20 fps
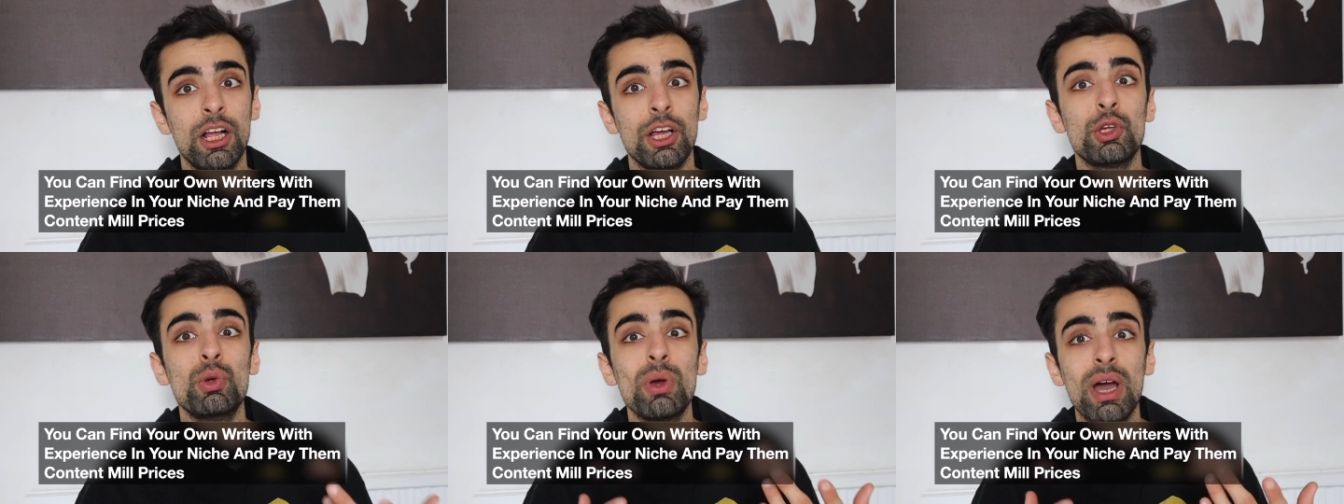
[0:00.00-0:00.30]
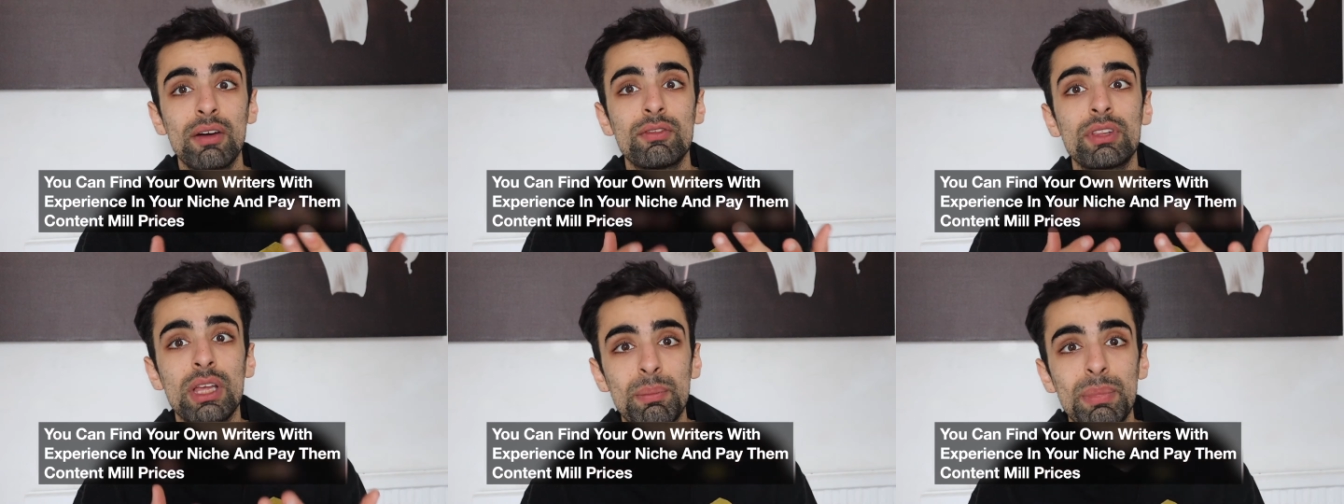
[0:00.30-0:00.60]
you
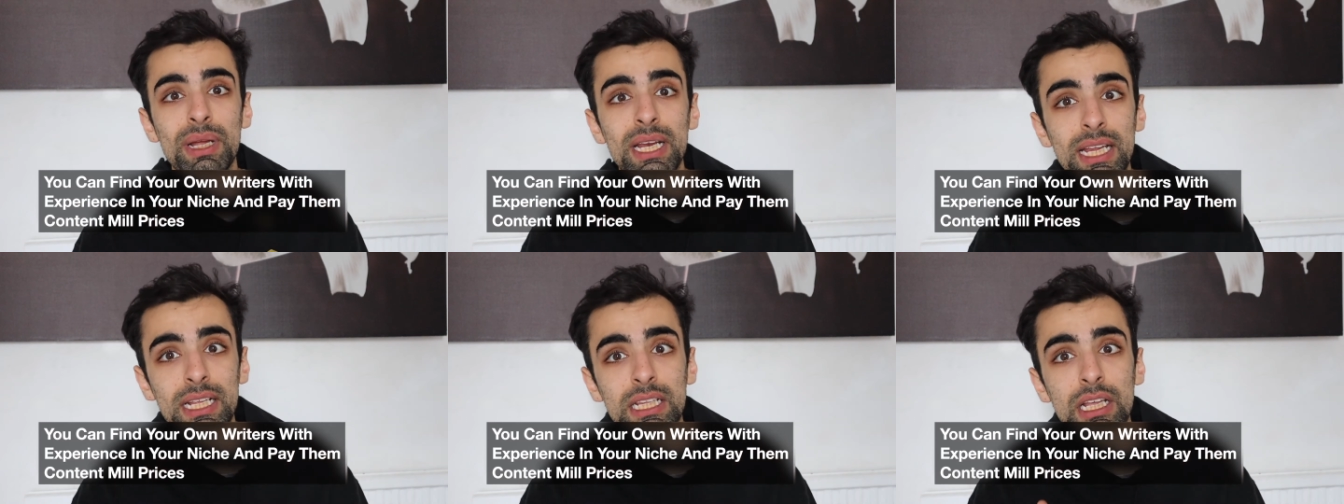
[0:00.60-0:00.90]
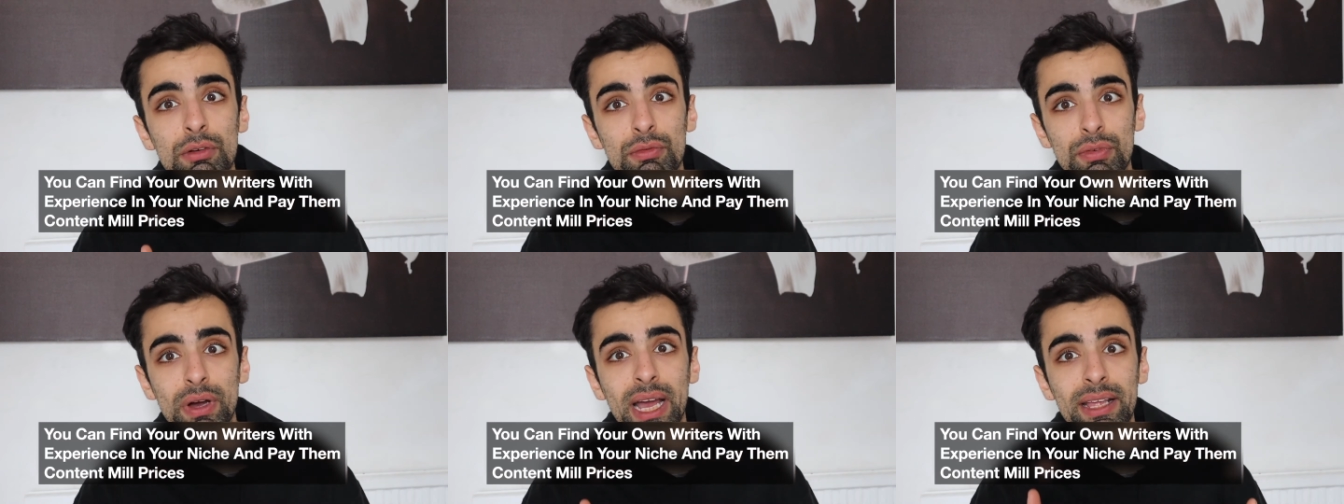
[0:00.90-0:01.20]
have the ability
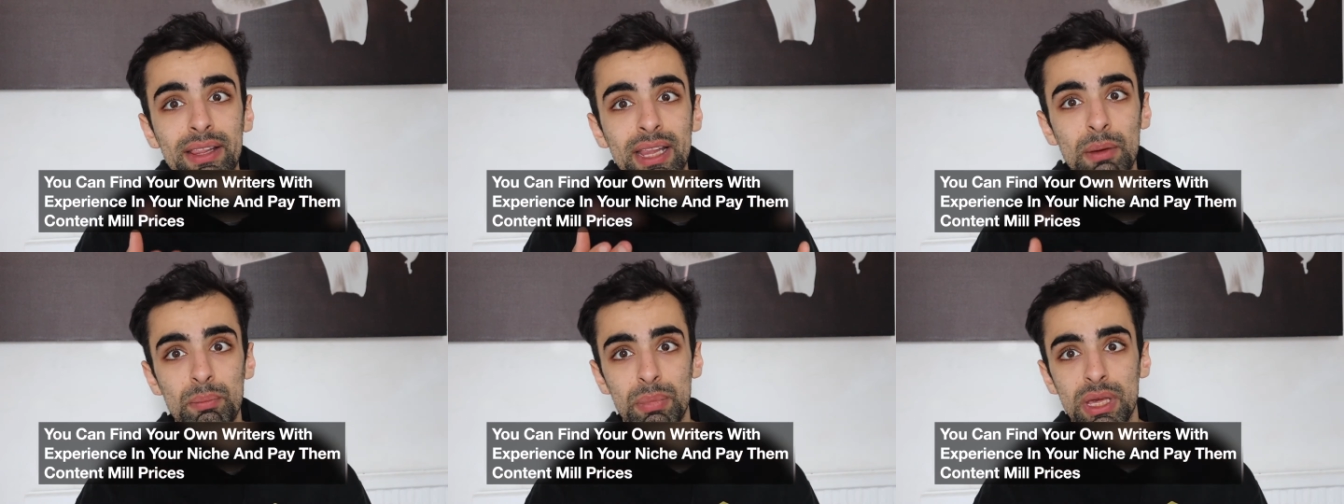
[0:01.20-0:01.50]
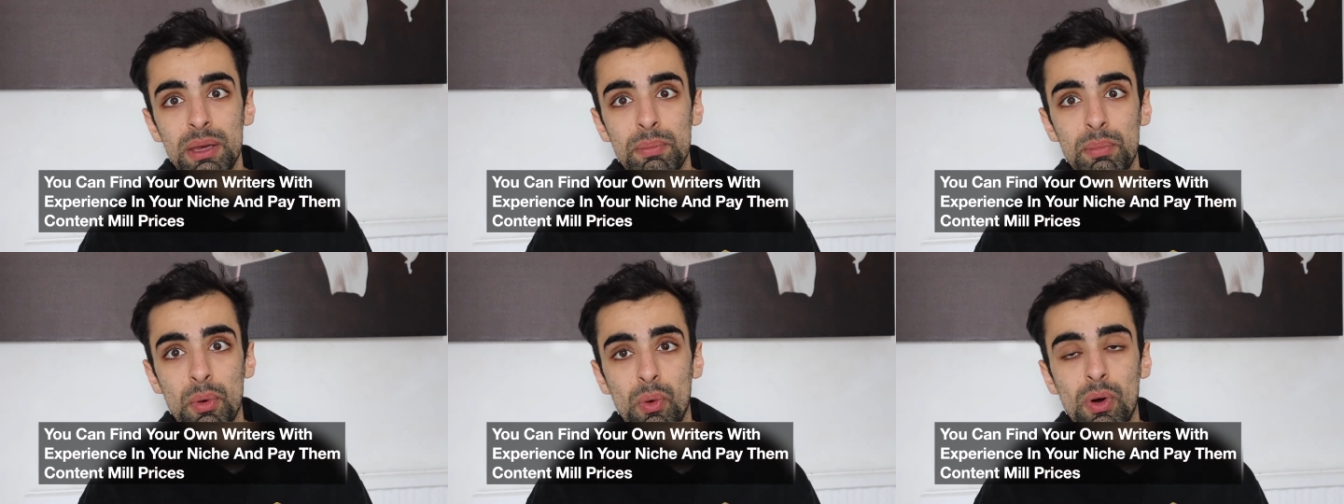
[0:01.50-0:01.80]
to find that
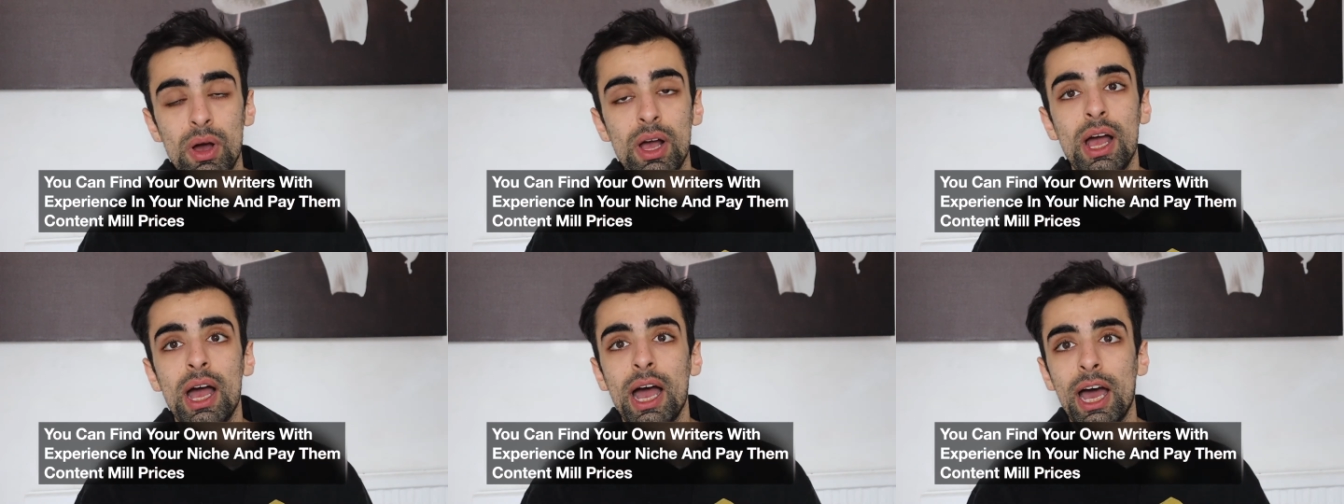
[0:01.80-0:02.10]
people.